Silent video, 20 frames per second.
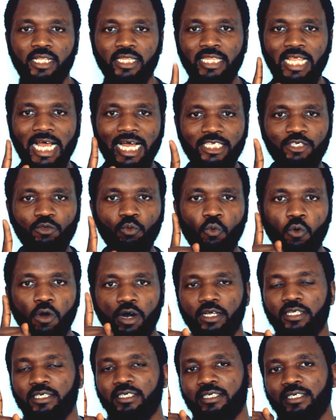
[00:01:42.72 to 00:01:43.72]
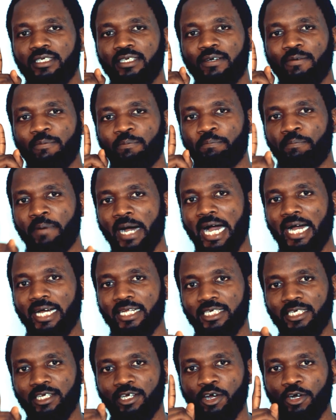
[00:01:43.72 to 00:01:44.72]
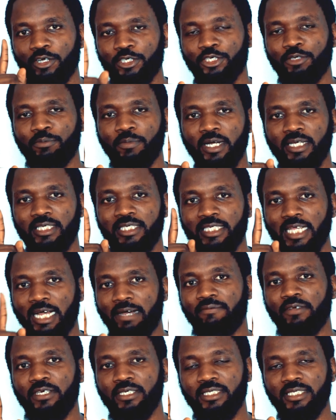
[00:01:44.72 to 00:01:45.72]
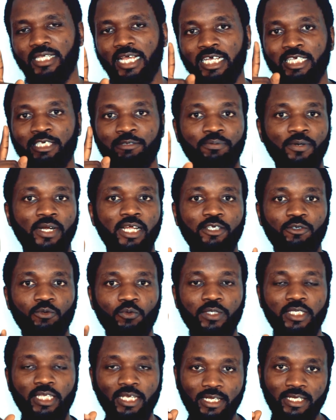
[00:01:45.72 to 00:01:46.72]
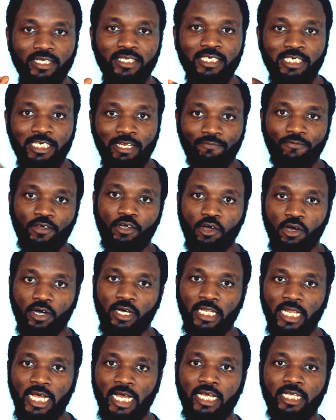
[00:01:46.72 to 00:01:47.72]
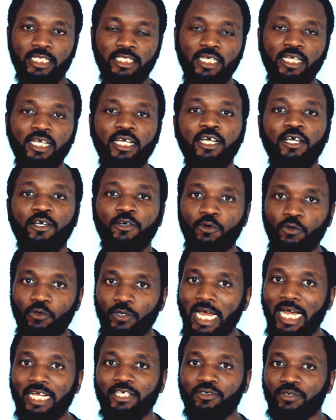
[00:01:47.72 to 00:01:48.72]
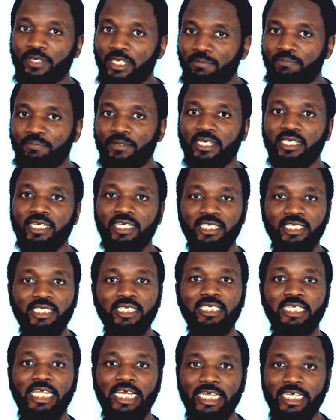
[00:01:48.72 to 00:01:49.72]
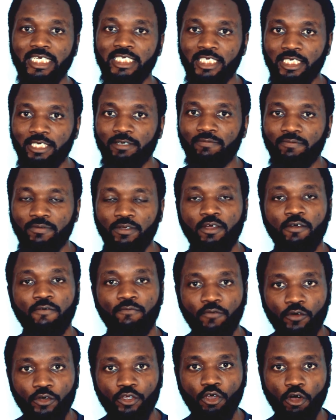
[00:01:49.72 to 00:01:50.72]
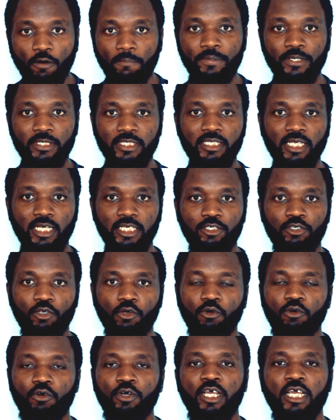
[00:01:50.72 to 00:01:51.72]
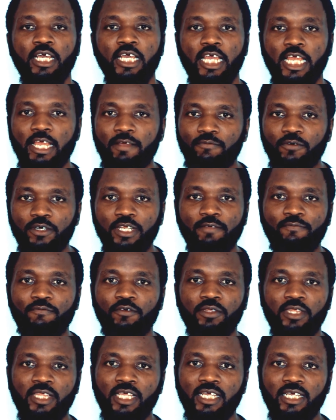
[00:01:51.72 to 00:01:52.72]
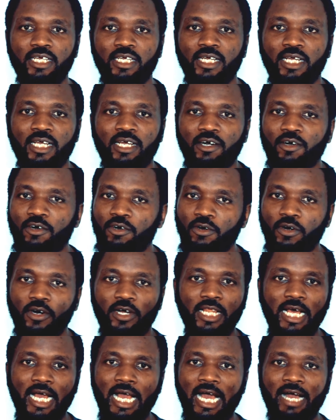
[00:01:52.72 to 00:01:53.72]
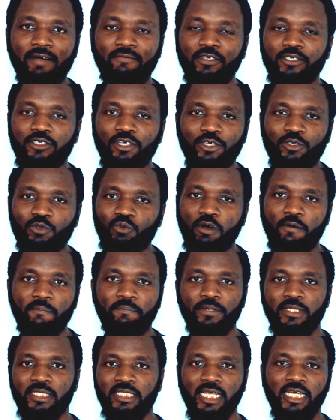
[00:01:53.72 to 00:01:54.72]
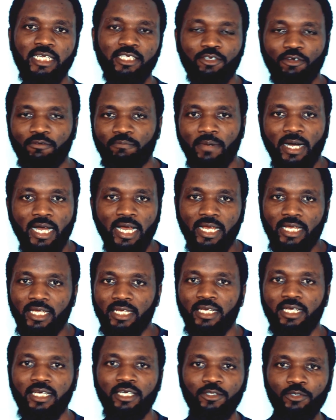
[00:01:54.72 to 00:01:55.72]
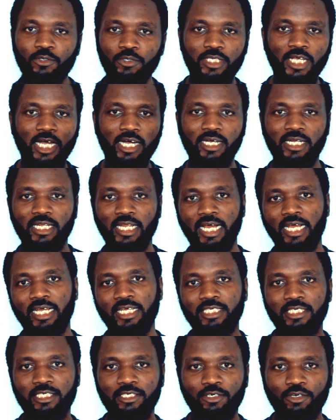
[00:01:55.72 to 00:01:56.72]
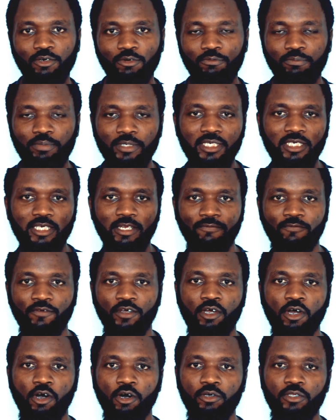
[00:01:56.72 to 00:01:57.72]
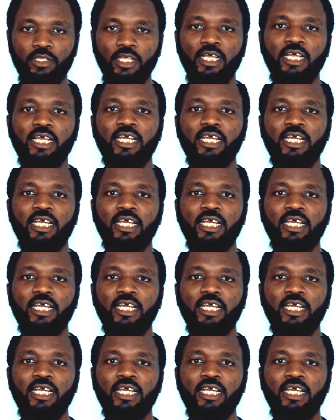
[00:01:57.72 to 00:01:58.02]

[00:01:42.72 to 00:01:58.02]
that one bad customer service experience with a difficult client could actually be in the negative for your business. So even if you think, oh, all I have is just 1% of my total clients, you know, being difficult,